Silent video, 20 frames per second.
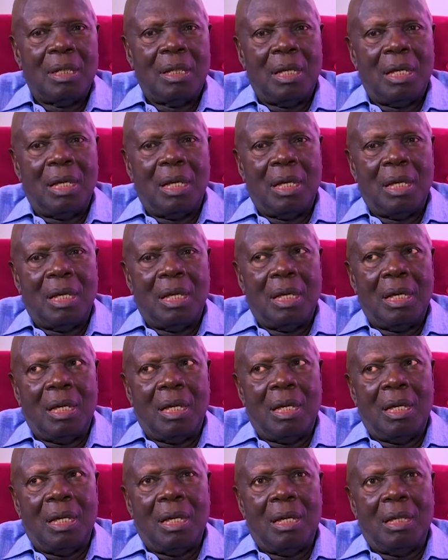Uh,
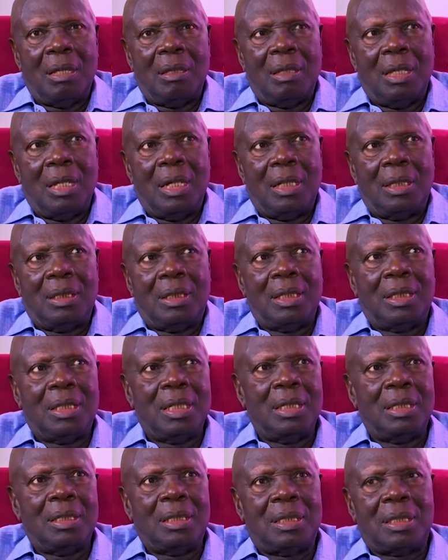they
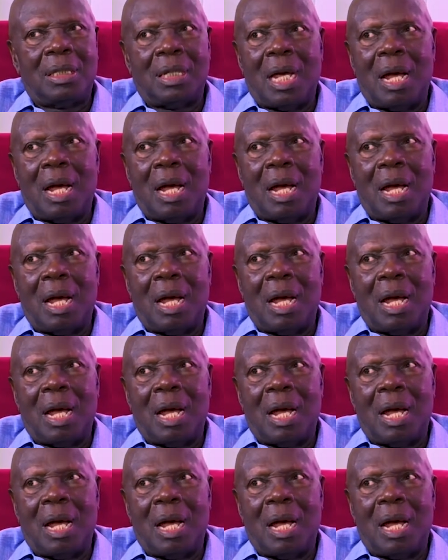didn't